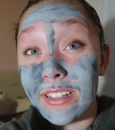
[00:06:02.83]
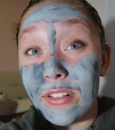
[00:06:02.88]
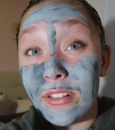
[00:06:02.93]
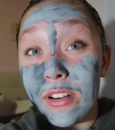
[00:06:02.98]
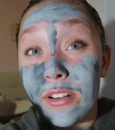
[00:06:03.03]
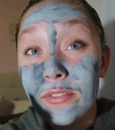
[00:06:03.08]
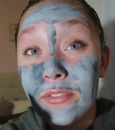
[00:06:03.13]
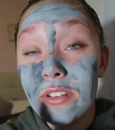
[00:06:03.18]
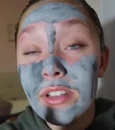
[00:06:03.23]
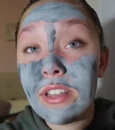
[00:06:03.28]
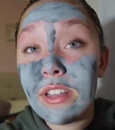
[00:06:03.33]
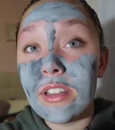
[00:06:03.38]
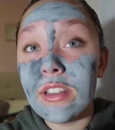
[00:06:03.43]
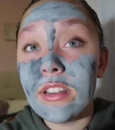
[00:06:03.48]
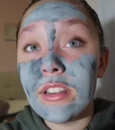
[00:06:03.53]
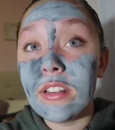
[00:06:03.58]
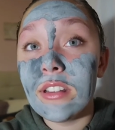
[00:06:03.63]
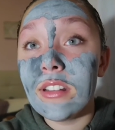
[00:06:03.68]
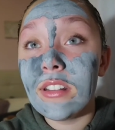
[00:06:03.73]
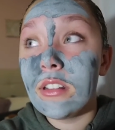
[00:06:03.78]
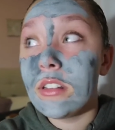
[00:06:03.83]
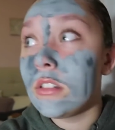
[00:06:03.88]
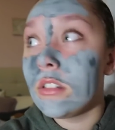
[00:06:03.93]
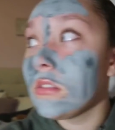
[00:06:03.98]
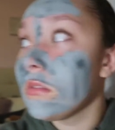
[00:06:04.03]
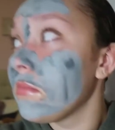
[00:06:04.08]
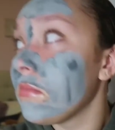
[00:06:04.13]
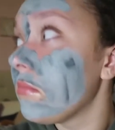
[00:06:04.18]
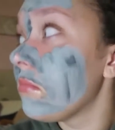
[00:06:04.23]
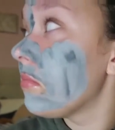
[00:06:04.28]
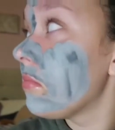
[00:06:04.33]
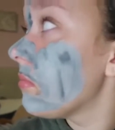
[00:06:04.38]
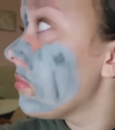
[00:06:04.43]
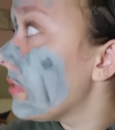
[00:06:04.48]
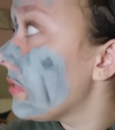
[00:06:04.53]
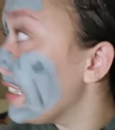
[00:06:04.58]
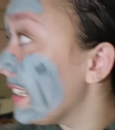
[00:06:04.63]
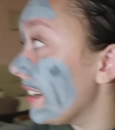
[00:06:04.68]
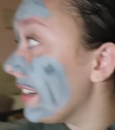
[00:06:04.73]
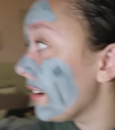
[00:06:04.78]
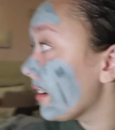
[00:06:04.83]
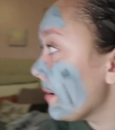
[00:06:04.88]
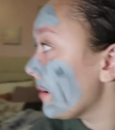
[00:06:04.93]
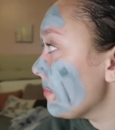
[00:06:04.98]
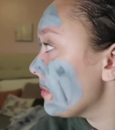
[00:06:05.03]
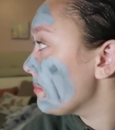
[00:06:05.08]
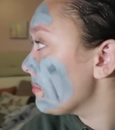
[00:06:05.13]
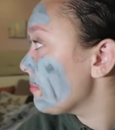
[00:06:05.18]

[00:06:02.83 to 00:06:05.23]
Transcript: off. And here comes,